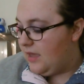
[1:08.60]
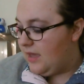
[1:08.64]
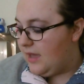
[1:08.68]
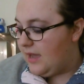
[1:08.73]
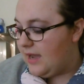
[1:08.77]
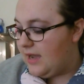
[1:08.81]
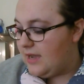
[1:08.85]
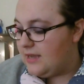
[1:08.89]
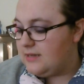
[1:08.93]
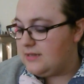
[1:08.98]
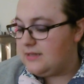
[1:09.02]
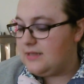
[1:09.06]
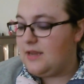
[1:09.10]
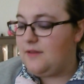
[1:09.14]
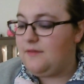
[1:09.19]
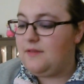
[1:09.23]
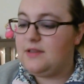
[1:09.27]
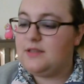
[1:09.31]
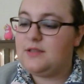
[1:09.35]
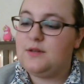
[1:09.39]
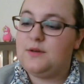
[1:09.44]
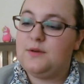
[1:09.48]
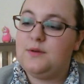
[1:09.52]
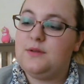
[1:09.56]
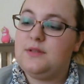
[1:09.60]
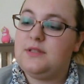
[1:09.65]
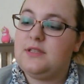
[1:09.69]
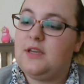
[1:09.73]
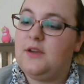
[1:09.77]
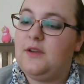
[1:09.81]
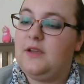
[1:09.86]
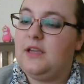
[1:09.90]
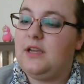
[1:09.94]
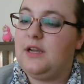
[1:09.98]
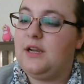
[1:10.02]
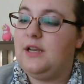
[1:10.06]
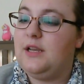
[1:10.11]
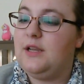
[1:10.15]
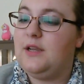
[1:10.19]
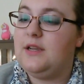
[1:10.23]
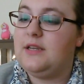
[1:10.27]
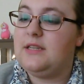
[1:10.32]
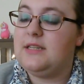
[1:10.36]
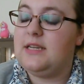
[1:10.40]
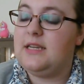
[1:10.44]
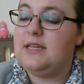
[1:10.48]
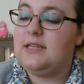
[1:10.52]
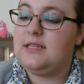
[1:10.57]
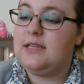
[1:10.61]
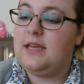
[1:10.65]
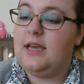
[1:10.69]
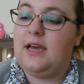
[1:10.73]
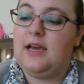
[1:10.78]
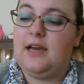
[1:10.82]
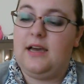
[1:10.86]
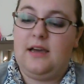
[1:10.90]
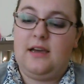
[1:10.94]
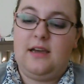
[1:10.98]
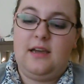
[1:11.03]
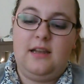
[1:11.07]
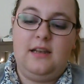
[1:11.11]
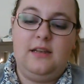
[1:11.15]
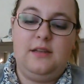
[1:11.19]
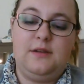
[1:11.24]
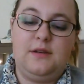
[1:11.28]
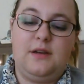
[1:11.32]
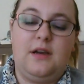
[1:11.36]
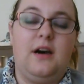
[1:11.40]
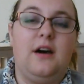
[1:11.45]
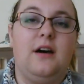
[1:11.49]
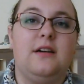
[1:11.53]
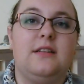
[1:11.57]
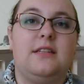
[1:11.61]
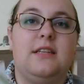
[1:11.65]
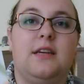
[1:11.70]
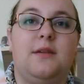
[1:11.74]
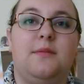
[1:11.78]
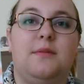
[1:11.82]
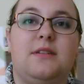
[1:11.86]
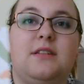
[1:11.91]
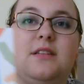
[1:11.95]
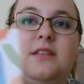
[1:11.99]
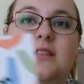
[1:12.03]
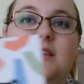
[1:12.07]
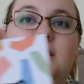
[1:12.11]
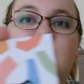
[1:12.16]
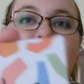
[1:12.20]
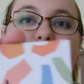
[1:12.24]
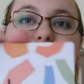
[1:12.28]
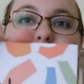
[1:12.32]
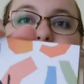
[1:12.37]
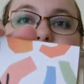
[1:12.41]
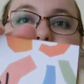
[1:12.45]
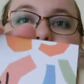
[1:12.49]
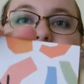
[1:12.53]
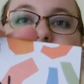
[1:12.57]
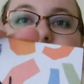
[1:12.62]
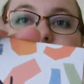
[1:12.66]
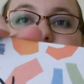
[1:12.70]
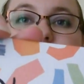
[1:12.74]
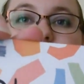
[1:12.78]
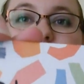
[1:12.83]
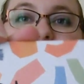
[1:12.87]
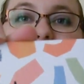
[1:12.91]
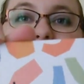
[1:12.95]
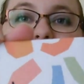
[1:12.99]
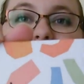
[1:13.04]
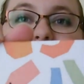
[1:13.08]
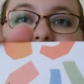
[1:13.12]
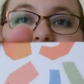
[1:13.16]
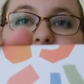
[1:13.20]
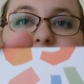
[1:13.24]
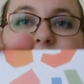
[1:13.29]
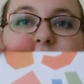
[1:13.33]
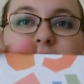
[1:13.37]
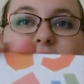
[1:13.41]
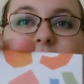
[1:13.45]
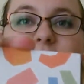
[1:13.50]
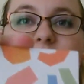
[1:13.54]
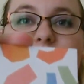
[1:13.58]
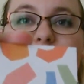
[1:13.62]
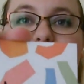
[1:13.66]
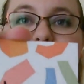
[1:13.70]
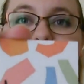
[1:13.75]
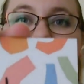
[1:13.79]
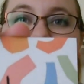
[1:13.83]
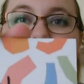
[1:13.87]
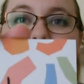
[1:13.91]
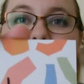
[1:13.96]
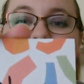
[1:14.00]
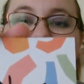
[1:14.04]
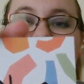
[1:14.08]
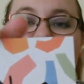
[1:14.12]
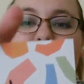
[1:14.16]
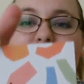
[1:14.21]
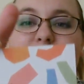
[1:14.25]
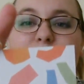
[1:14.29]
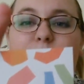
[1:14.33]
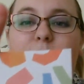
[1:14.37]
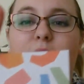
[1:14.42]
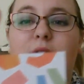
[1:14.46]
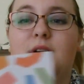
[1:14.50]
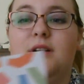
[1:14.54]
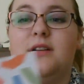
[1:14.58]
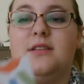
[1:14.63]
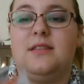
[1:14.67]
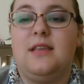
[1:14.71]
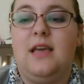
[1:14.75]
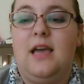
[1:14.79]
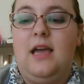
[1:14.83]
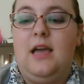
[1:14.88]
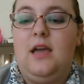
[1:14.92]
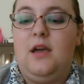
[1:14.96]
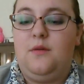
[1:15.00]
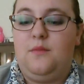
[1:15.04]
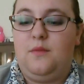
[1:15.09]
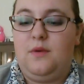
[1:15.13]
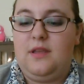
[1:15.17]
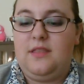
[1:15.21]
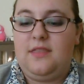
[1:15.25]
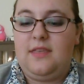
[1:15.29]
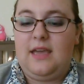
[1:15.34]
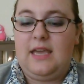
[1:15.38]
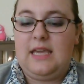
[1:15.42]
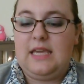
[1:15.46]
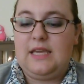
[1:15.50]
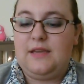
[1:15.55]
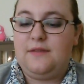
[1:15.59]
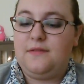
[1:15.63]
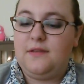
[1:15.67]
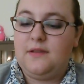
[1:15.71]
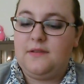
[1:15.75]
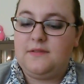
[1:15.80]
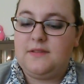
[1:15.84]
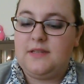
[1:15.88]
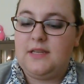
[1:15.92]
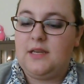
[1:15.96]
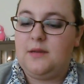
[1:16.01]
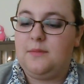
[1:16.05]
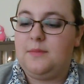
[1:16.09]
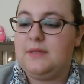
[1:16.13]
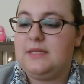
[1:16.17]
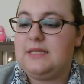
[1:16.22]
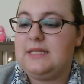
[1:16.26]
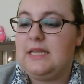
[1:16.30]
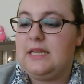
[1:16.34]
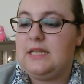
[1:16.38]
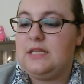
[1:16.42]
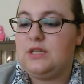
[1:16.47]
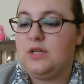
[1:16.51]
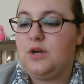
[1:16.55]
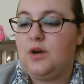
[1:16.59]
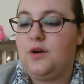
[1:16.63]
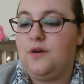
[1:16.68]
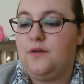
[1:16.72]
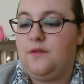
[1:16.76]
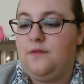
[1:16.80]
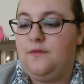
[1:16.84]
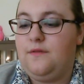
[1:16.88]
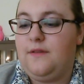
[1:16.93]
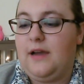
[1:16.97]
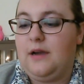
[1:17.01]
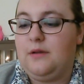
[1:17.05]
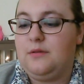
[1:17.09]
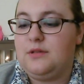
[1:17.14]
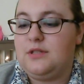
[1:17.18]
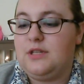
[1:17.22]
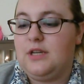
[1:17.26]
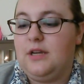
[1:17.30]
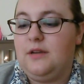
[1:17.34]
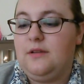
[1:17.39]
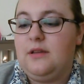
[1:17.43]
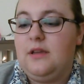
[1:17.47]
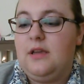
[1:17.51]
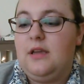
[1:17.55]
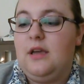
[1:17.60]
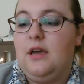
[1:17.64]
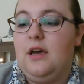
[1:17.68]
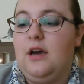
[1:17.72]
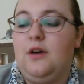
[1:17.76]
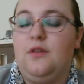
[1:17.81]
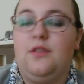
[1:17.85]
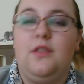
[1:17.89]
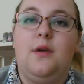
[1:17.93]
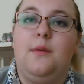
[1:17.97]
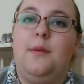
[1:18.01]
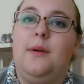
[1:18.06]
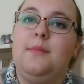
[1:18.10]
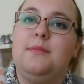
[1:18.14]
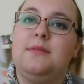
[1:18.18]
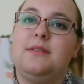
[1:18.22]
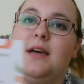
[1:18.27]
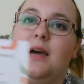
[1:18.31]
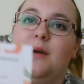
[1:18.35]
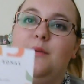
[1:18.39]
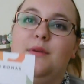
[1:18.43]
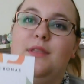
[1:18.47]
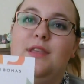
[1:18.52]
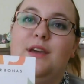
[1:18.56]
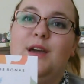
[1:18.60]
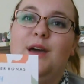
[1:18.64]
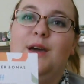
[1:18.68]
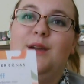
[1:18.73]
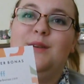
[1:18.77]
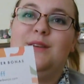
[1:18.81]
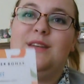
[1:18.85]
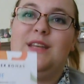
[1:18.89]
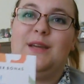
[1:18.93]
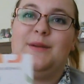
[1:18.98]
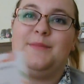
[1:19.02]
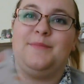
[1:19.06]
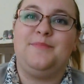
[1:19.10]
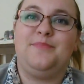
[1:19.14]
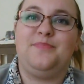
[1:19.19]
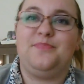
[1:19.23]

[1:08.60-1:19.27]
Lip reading: And there is also included a little card here, which I think has got a really cute design on it, which matches the box, with a 15% off voucher on their website with a code here,